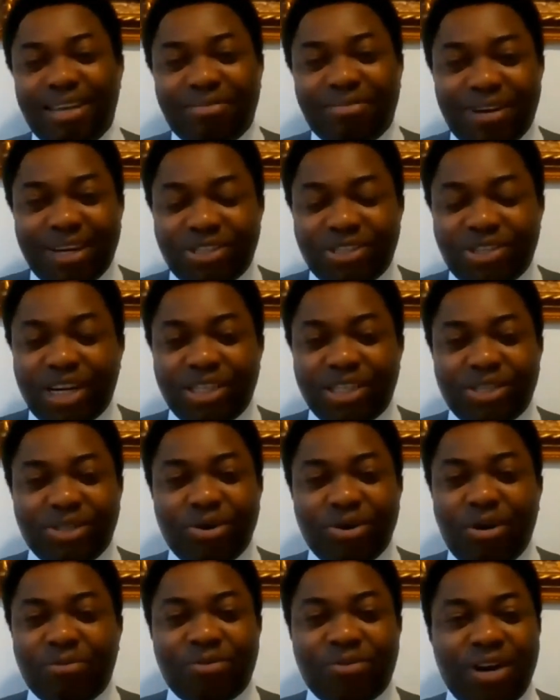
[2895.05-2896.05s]
if I try
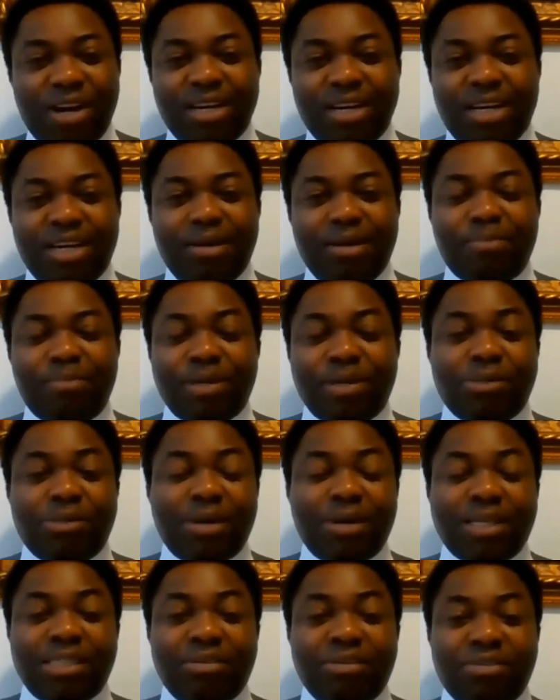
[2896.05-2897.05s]
to offer any
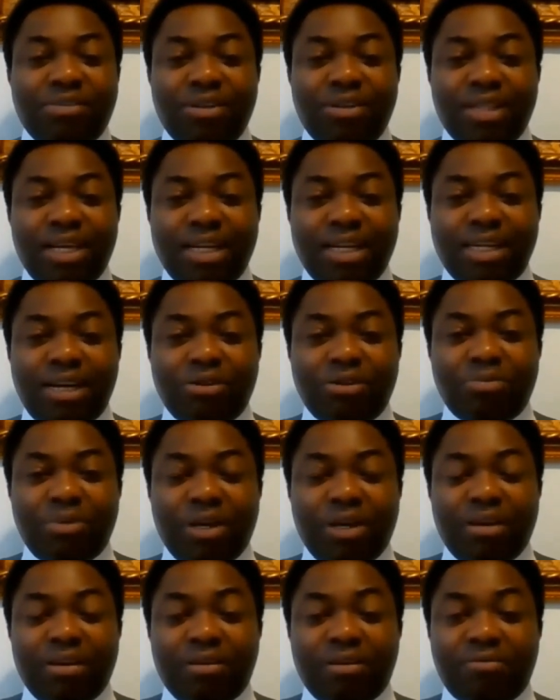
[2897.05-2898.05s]
perspectives on that, I would
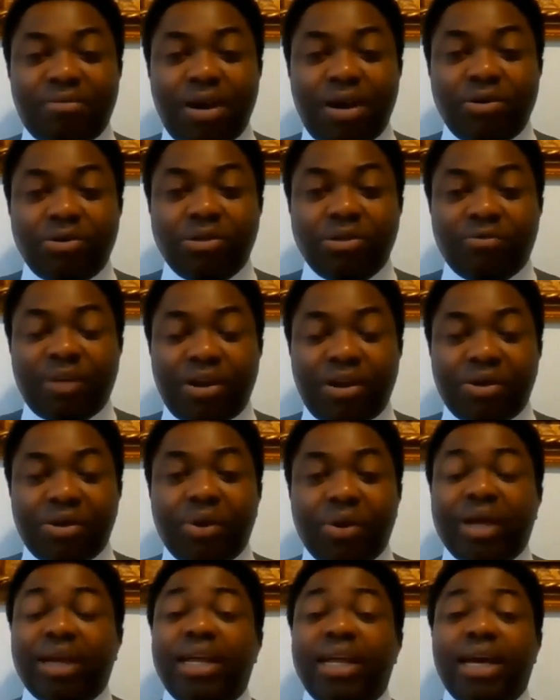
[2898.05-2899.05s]
be found very
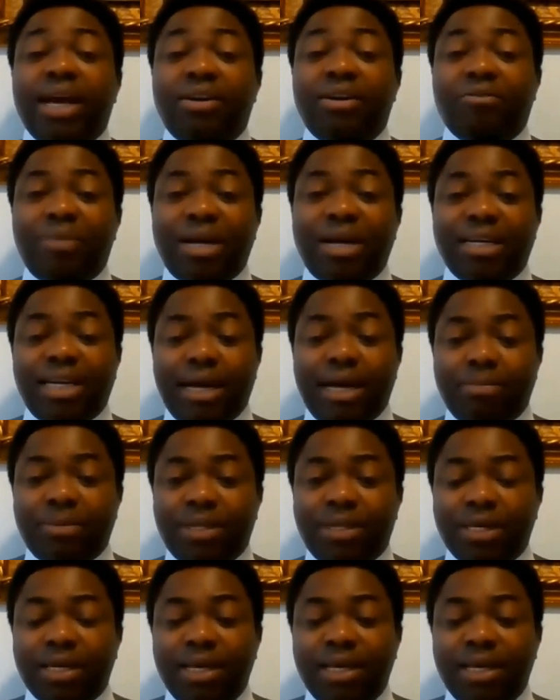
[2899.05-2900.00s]
quickly out of my depth.